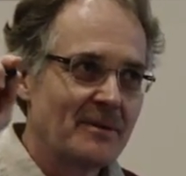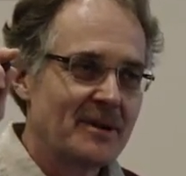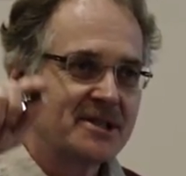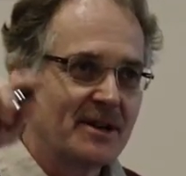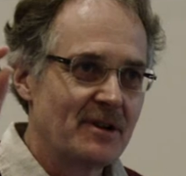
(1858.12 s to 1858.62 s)

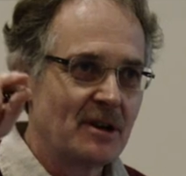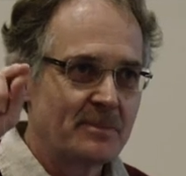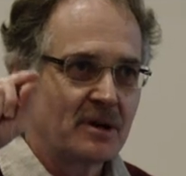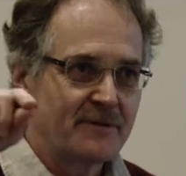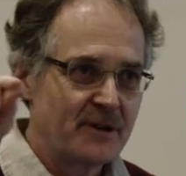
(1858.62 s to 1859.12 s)
several
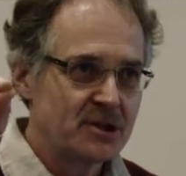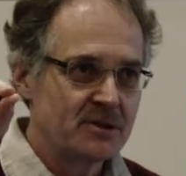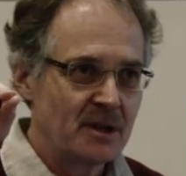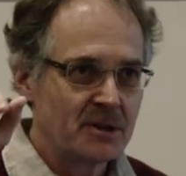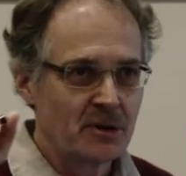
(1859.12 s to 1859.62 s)

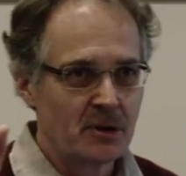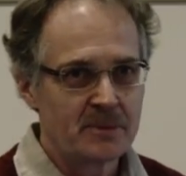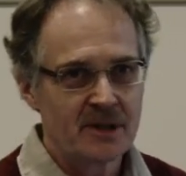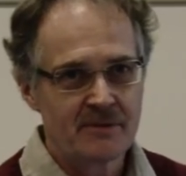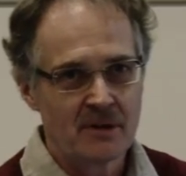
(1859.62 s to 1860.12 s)
professional
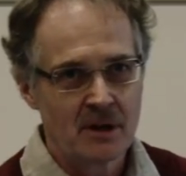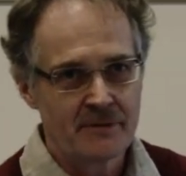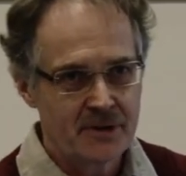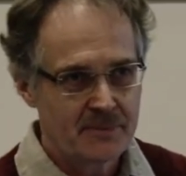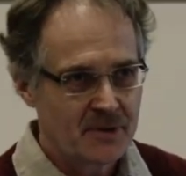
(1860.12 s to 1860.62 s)
groups
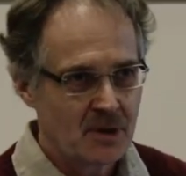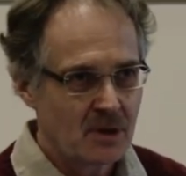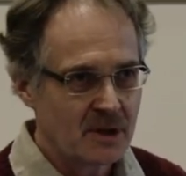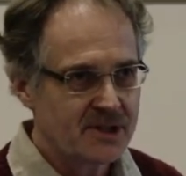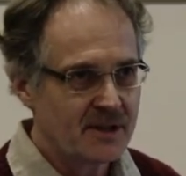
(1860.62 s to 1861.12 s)
involved,
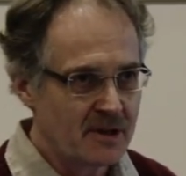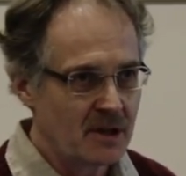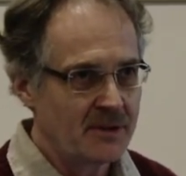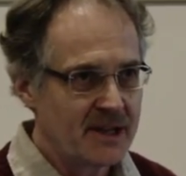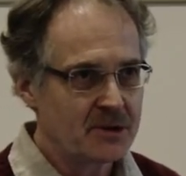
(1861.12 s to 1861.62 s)
or
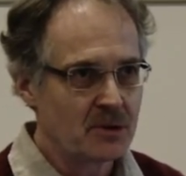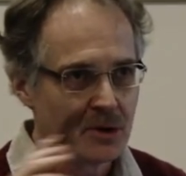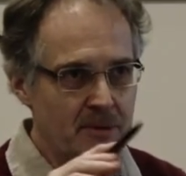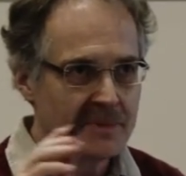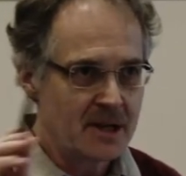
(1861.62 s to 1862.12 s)
several that
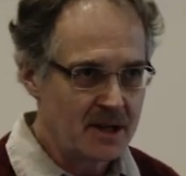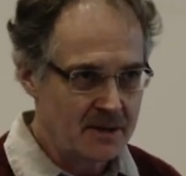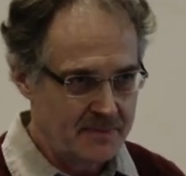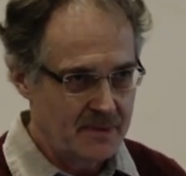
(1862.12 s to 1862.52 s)
could be